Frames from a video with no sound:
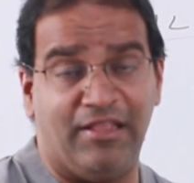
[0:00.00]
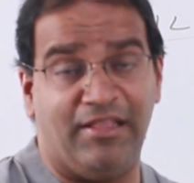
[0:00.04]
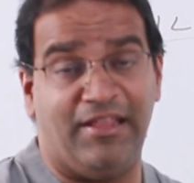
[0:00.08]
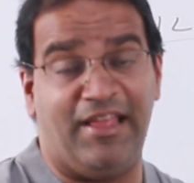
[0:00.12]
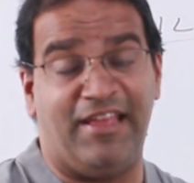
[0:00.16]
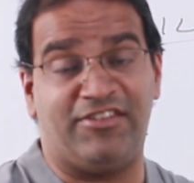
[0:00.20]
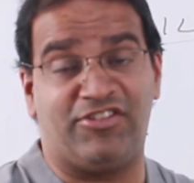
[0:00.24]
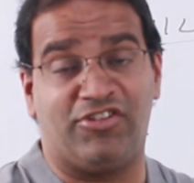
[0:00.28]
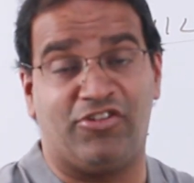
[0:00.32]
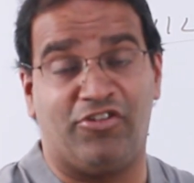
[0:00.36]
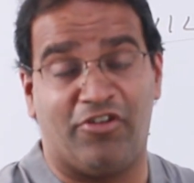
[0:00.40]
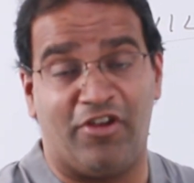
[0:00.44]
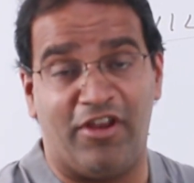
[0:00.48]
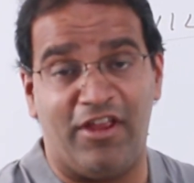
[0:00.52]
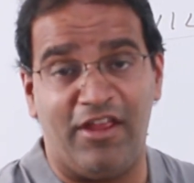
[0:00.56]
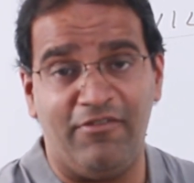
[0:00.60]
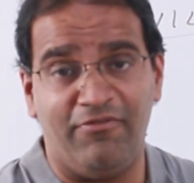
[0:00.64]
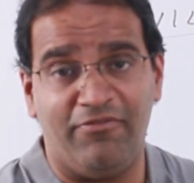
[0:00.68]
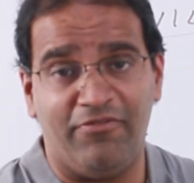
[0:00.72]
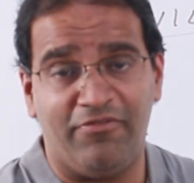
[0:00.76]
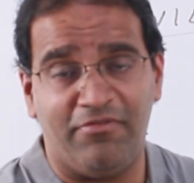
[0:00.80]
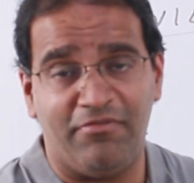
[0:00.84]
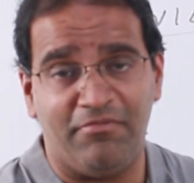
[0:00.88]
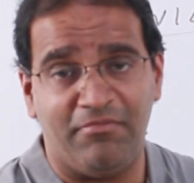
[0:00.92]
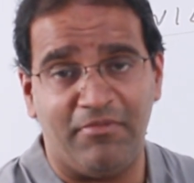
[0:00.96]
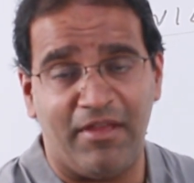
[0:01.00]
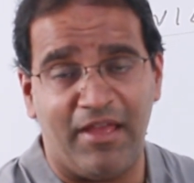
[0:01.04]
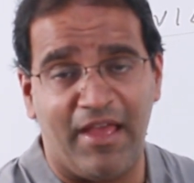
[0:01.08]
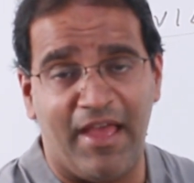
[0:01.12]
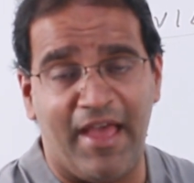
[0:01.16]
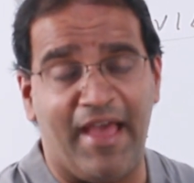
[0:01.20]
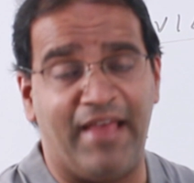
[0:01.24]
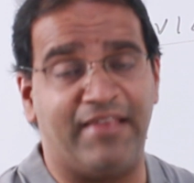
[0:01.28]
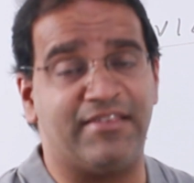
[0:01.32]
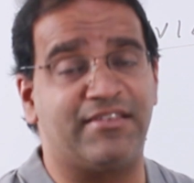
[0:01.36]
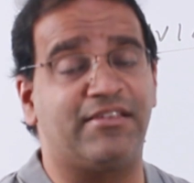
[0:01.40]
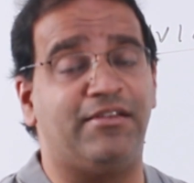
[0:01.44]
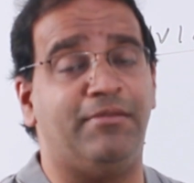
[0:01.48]
less grave
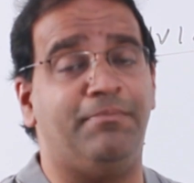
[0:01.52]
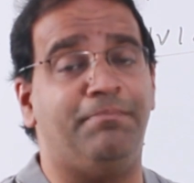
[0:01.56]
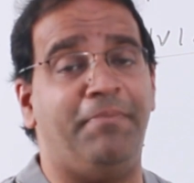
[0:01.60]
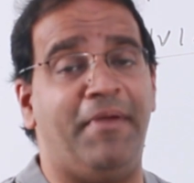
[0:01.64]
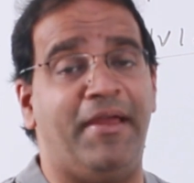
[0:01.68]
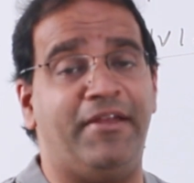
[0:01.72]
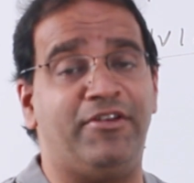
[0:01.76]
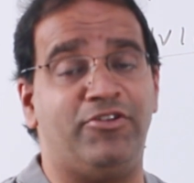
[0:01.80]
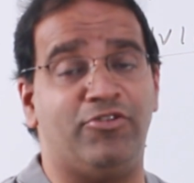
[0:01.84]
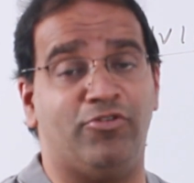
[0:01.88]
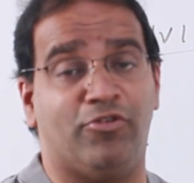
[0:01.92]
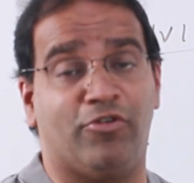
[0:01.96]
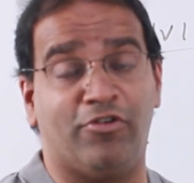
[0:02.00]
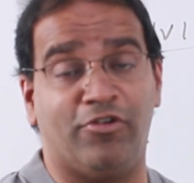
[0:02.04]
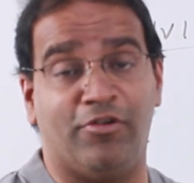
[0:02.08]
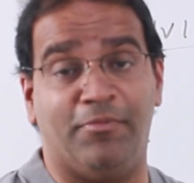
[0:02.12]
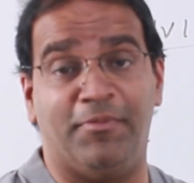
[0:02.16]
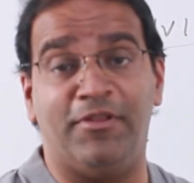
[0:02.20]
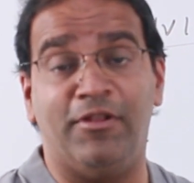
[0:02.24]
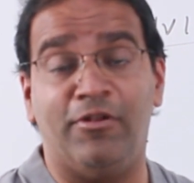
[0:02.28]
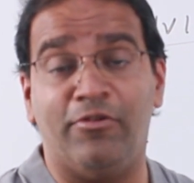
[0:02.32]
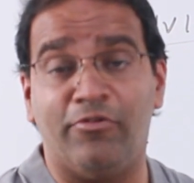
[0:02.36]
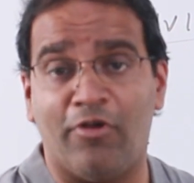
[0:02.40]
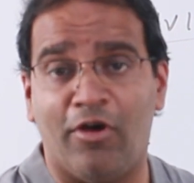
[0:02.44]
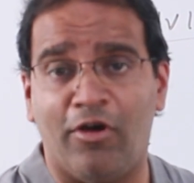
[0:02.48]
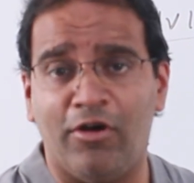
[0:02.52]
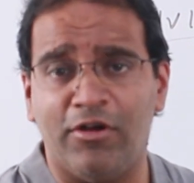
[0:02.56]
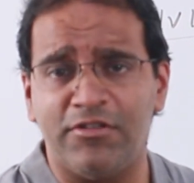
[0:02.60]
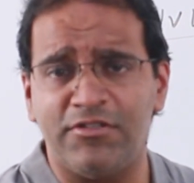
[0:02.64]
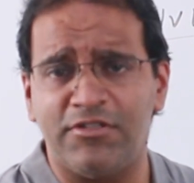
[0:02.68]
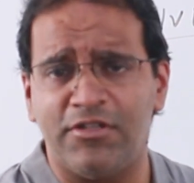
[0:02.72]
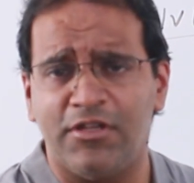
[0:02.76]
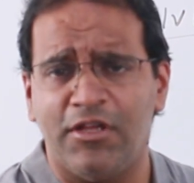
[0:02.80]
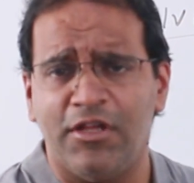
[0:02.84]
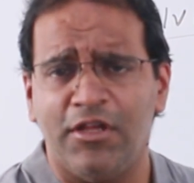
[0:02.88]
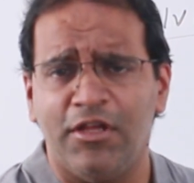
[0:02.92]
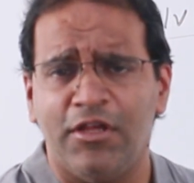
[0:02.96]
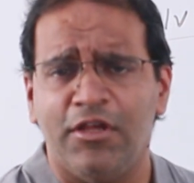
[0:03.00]
as compared to criminal
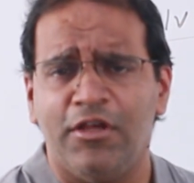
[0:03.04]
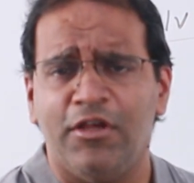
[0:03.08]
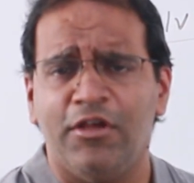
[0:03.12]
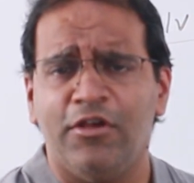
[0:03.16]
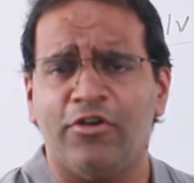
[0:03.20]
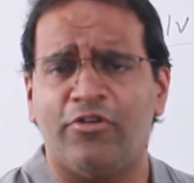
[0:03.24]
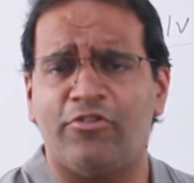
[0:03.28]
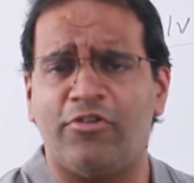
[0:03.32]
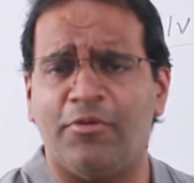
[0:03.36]
wrongs.